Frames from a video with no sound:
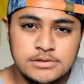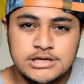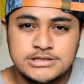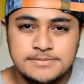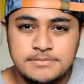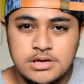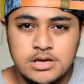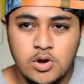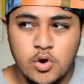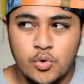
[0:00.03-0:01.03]
Is it
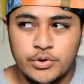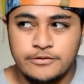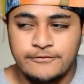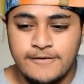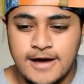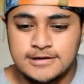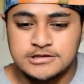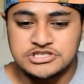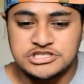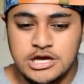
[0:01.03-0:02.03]
me, or when you fart in
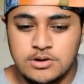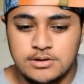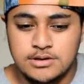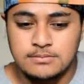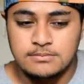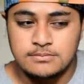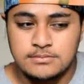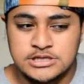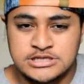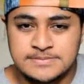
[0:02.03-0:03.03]
the shower,
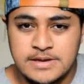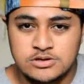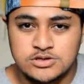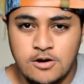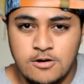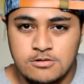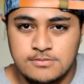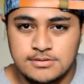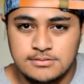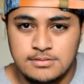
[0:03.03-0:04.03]
it smells
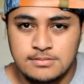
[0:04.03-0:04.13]
horrible?